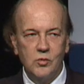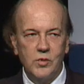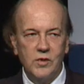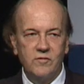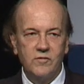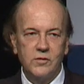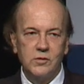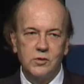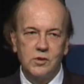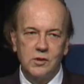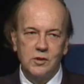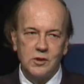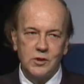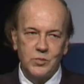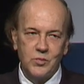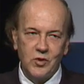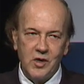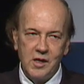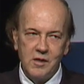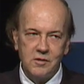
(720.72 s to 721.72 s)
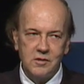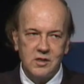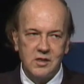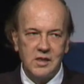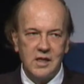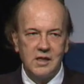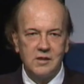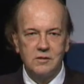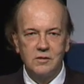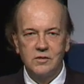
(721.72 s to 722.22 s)
But for 2 years prior to
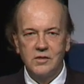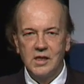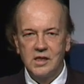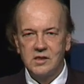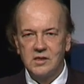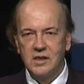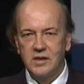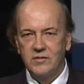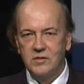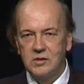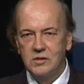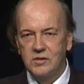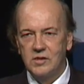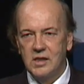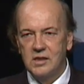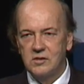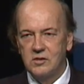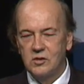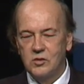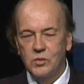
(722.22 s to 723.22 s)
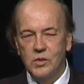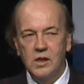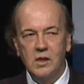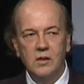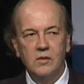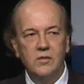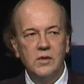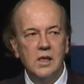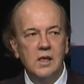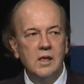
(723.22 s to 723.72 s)
that, 2011,
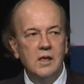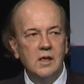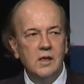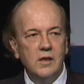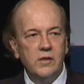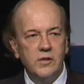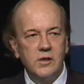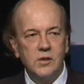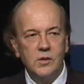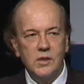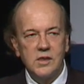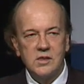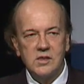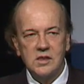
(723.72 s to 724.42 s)
2012, the U.S.